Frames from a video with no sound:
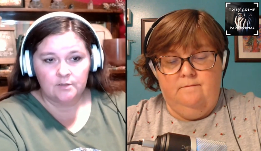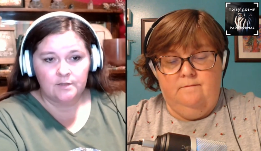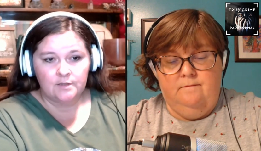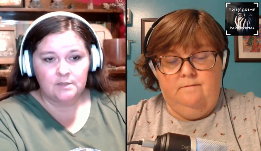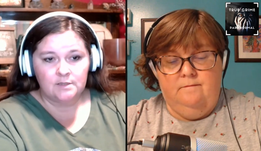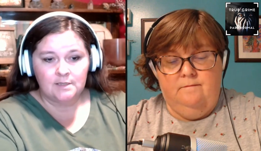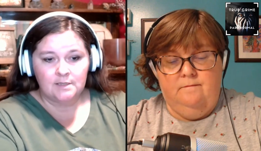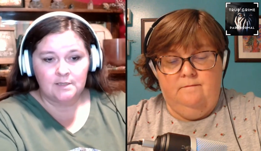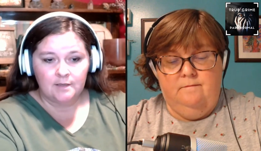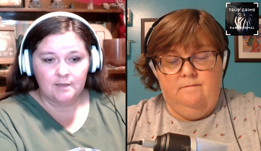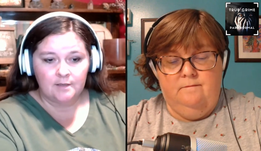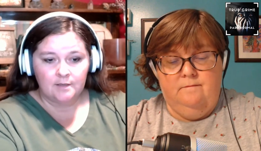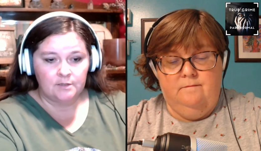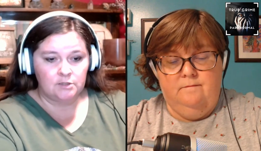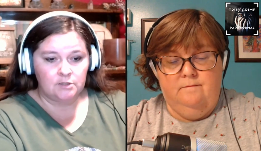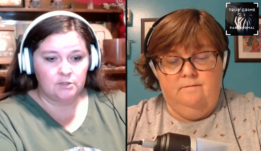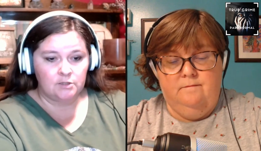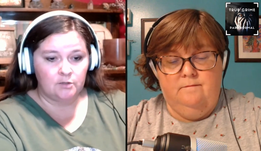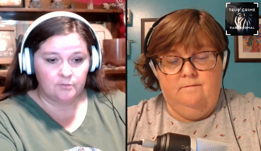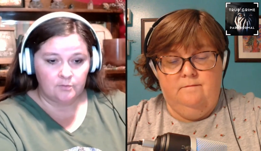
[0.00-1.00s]
Speaker 1: the day that the
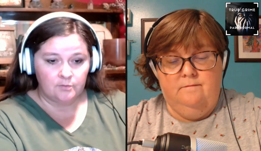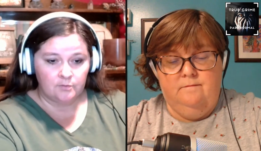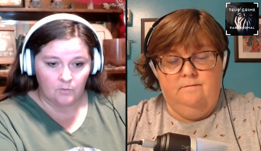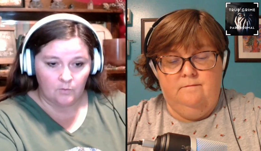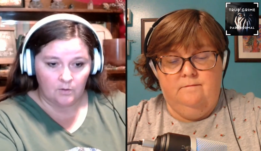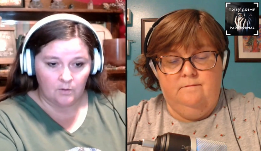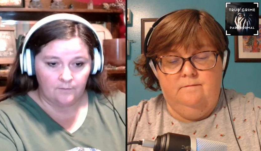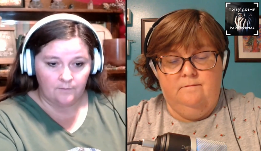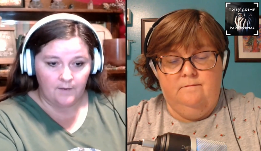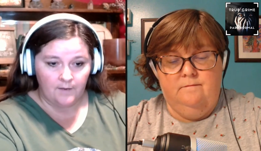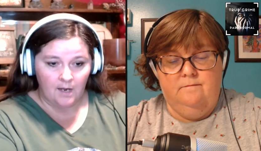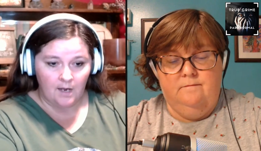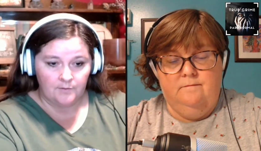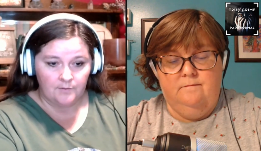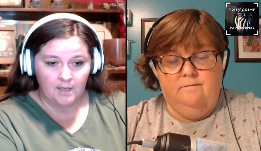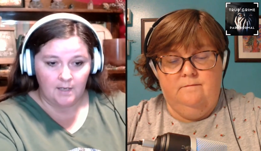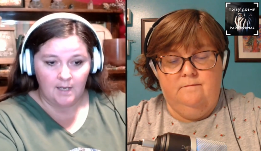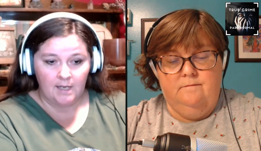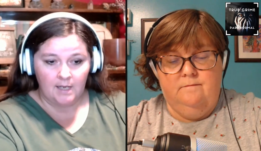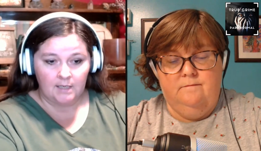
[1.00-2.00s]
children were found,
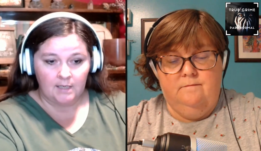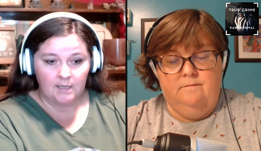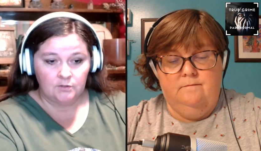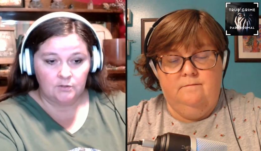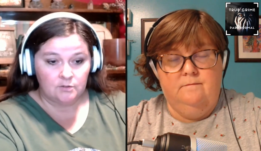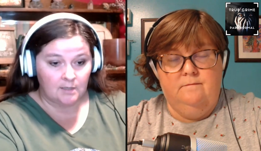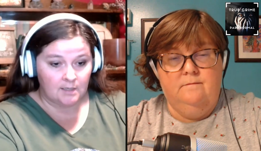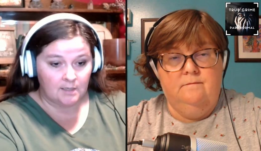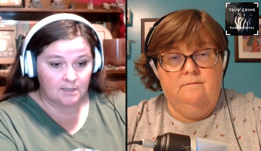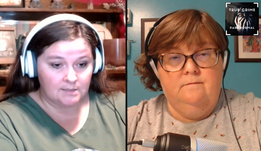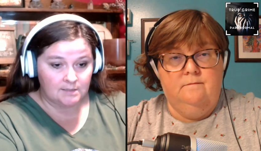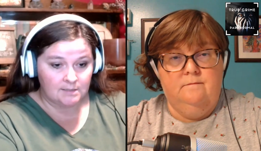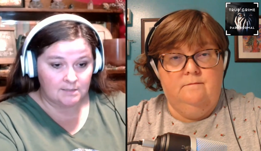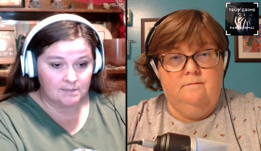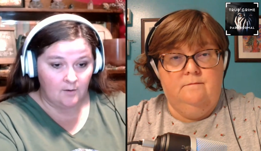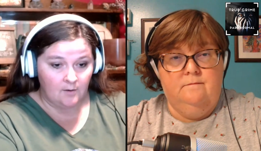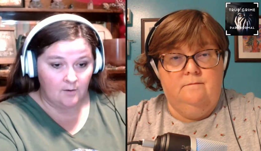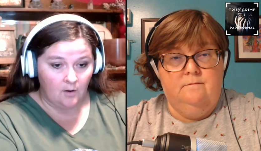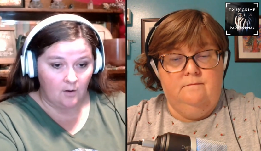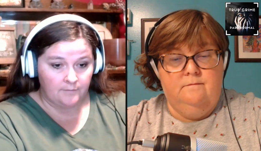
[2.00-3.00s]
that Hector took his
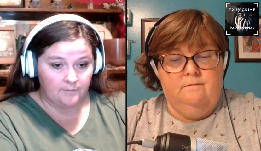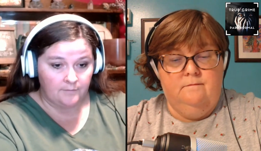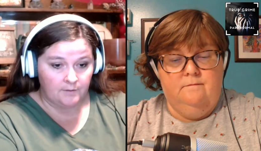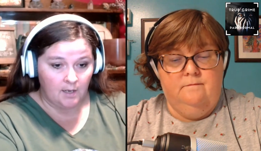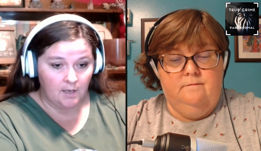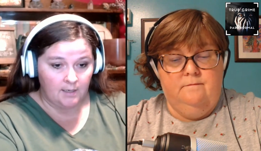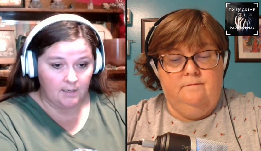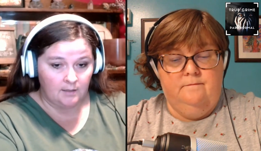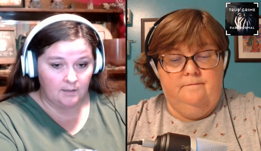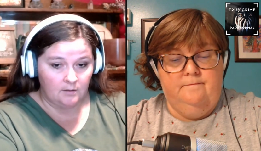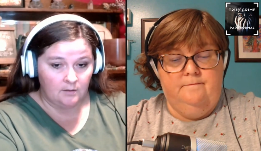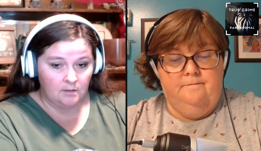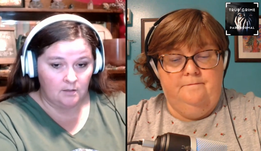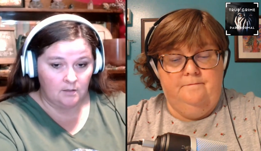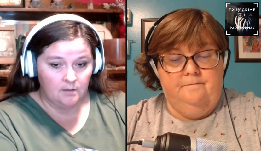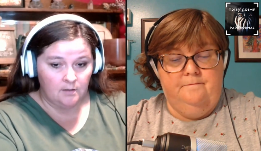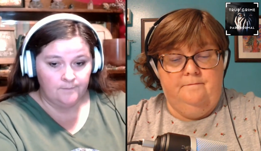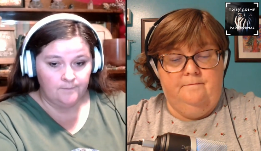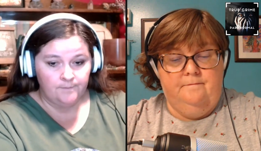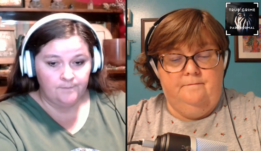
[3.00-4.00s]
site offline.
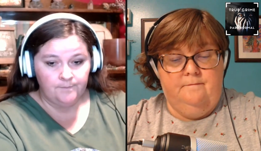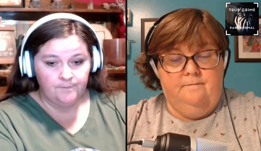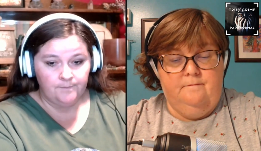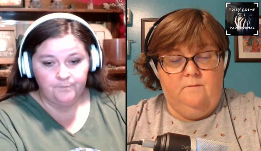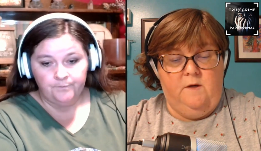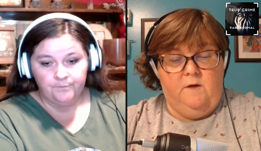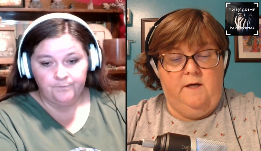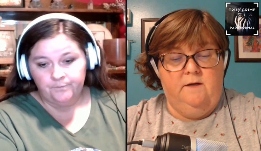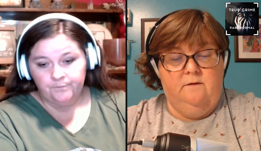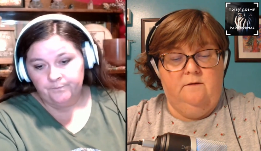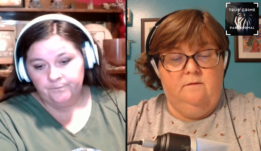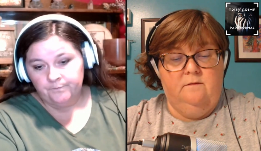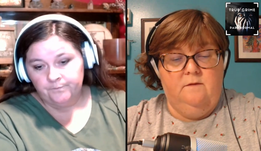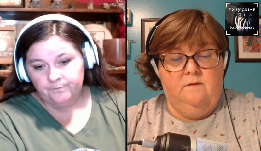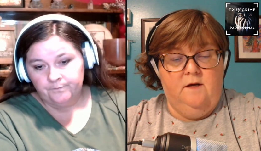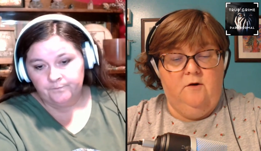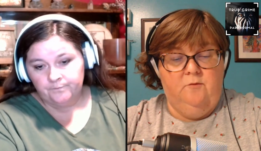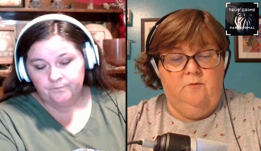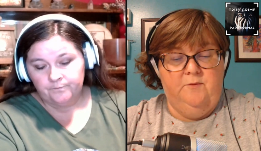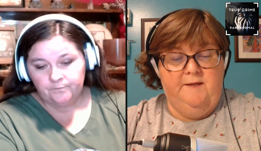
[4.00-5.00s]
Speaker 2: Wow. I
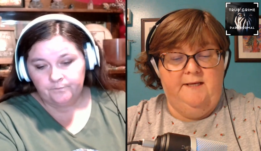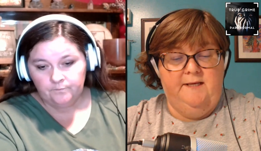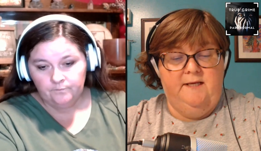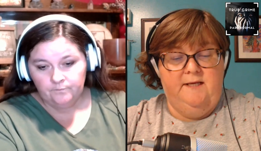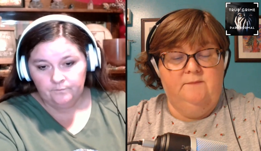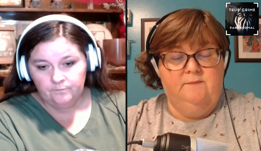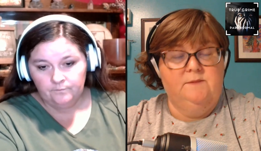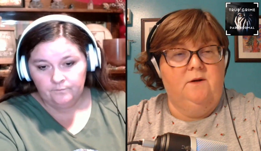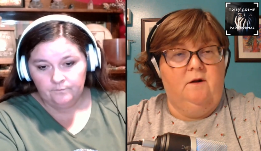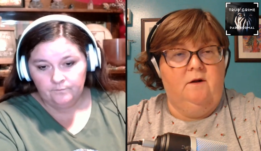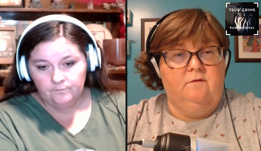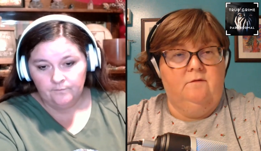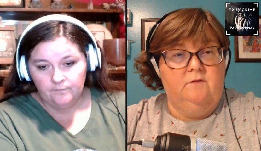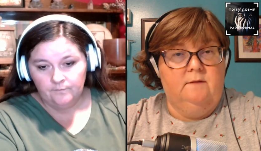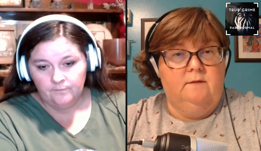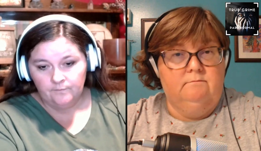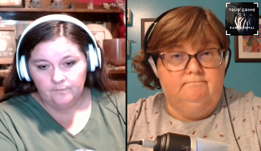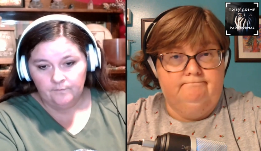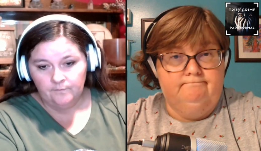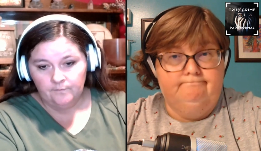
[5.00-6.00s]
hope he keeps it
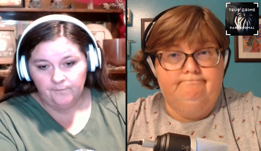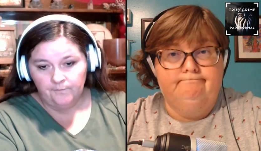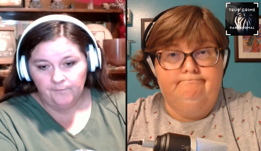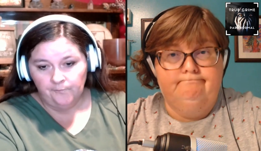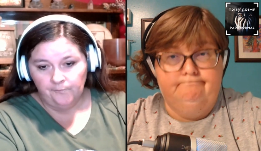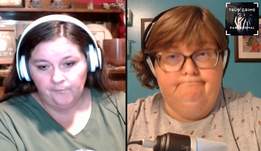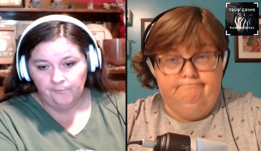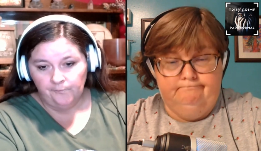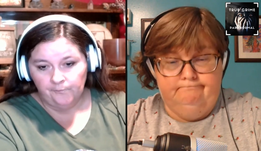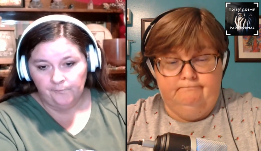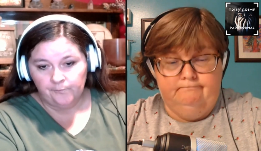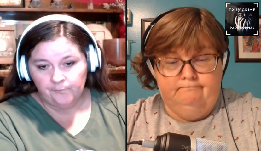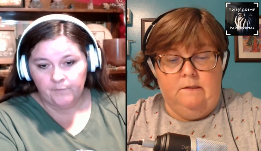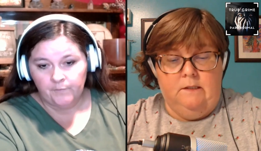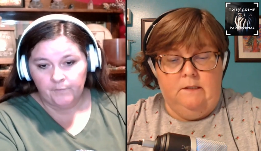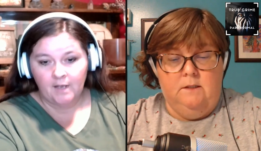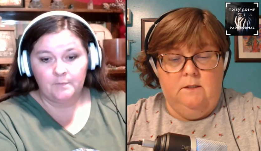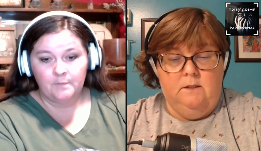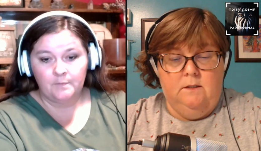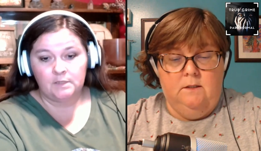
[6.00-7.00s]
offline.
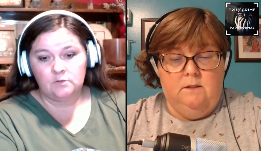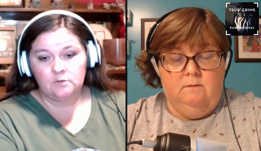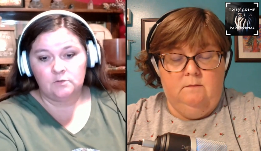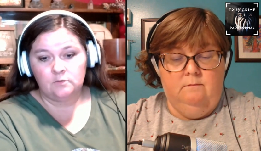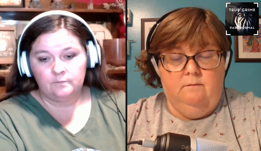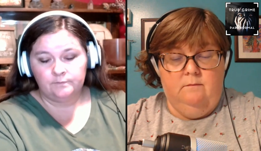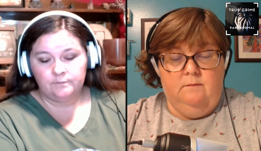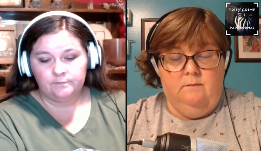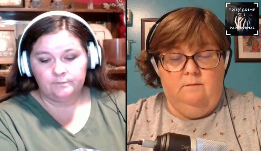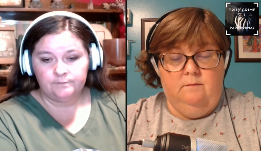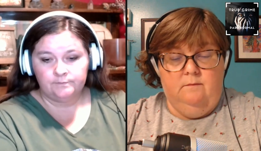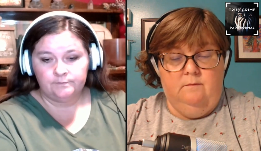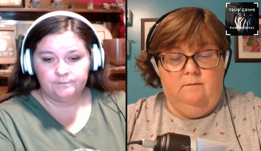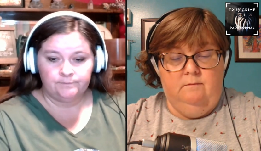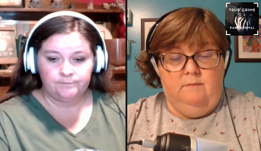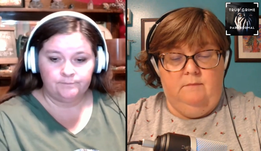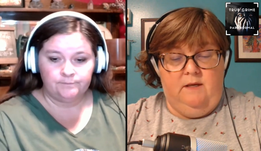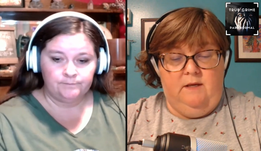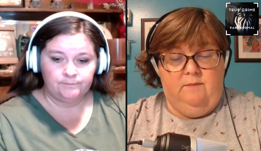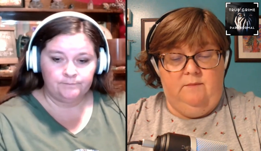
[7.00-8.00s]
Yeah, me too.
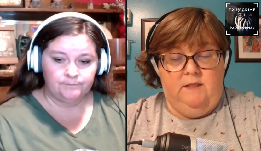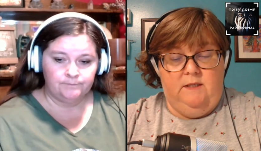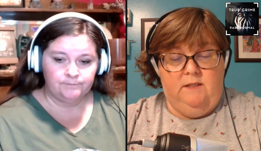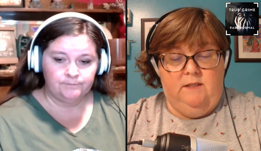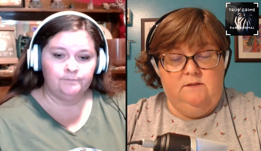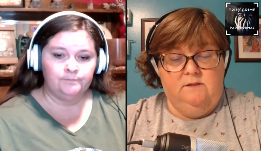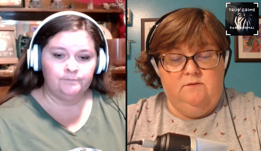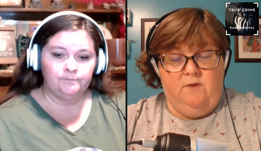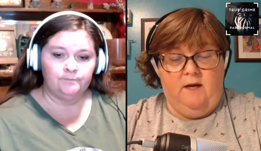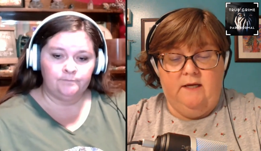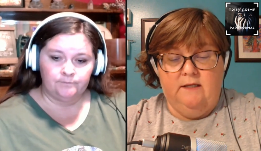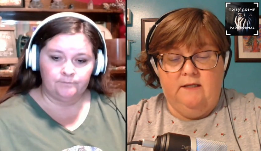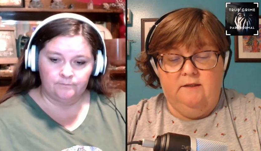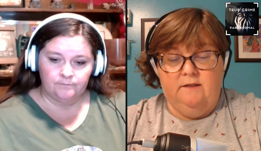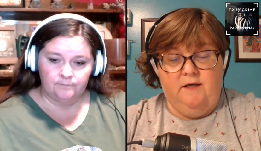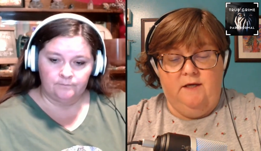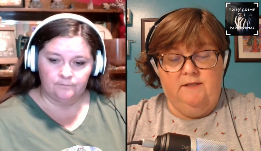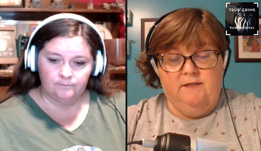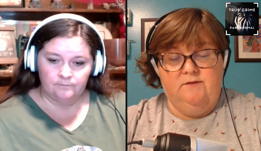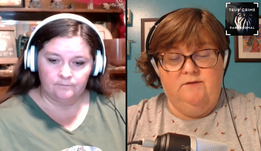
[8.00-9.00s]
Maybe he's
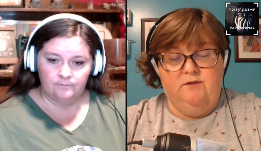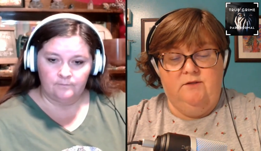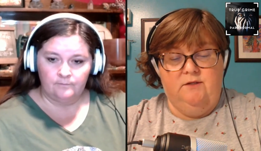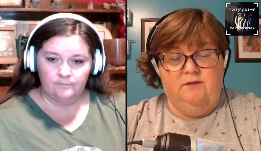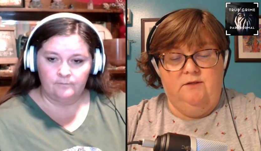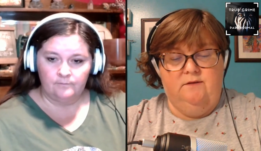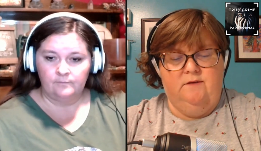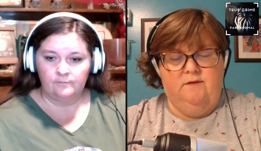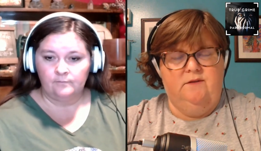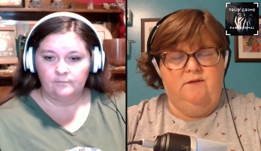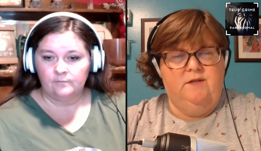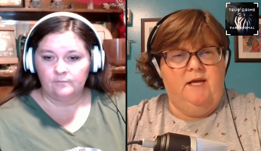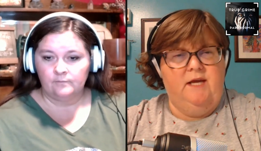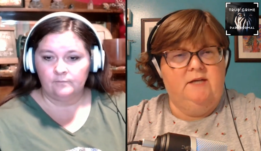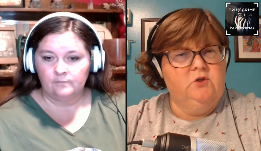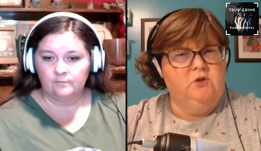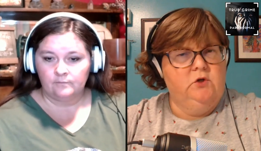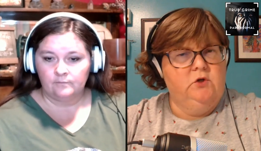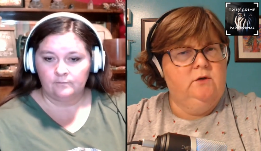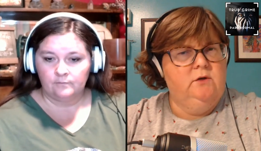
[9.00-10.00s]
recognized the the danger